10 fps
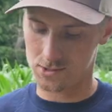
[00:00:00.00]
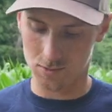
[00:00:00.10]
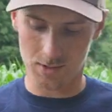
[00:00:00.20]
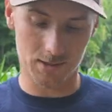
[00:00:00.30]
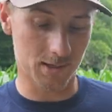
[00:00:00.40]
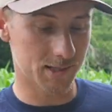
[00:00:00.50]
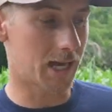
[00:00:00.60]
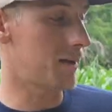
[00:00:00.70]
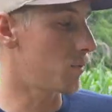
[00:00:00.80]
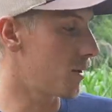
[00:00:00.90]
so that does
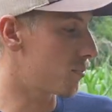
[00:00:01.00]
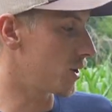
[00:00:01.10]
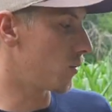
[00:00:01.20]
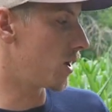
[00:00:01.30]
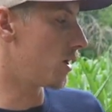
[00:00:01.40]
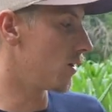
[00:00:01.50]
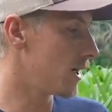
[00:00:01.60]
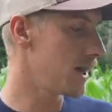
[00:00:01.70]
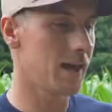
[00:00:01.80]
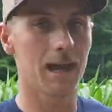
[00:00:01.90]
camo up pretty well.
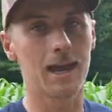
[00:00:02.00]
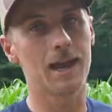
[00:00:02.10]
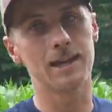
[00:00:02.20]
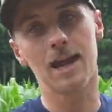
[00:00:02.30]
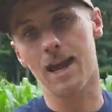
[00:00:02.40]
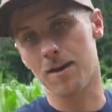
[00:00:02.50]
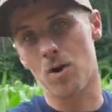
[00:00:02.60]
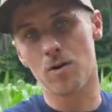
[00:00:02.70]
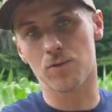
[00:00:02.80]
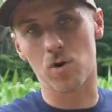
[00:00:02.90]
And yeah,
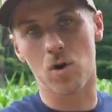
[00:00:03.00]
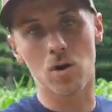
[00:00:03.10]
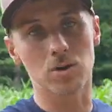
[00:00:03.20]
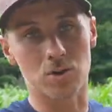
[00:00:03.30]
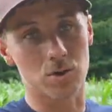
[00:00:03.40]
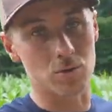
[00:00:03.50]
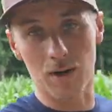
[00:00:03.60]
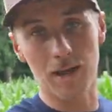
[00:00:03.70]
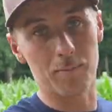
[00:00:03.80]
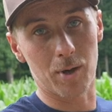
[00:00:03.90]
overall,
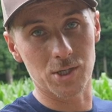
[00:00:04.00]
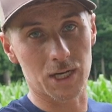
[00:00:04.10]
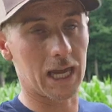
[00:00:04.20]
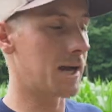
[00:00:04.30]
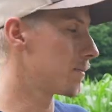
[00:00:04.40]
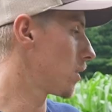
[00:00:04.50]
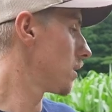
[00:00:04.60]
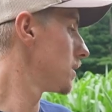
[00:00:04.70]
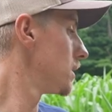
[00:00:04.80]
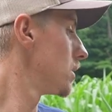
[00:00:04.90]
great budget
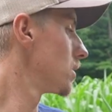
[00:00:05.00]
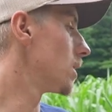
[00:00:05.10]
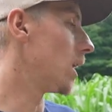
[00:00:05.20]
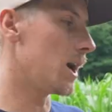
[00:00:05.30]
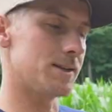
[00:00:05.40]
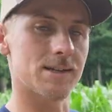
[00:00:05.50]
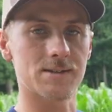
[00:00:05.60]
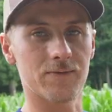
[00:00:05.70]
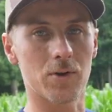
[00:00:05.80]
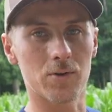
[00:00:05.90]
camera.
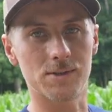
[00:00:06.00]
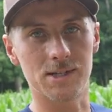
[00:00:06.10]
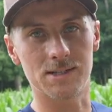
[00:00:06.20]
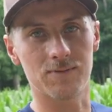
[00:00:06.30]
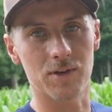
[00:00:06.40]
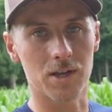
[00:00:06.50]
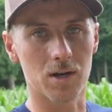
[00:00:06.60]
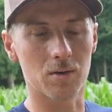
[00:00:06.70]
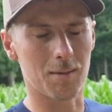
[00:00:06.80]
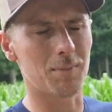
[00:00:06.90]
Decent photos, decent
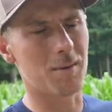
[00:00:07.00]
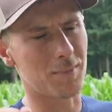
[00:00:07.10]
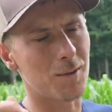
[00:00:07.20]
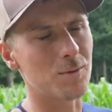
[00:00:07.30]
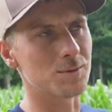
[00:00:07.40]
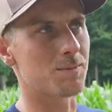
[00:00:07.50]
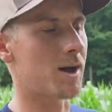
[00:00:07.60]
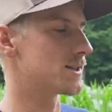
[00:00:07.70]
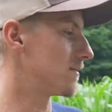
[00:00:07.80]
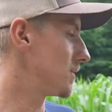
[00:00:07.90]
video. I'm almost
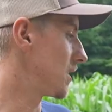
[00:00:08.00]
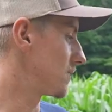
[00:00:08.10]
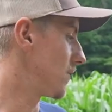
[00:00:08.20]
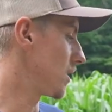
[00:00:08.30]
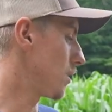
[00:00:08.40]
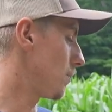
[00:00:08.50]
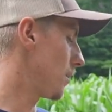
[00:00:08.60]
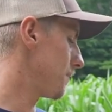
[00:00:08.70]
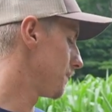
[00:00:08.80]
positive it takes video, but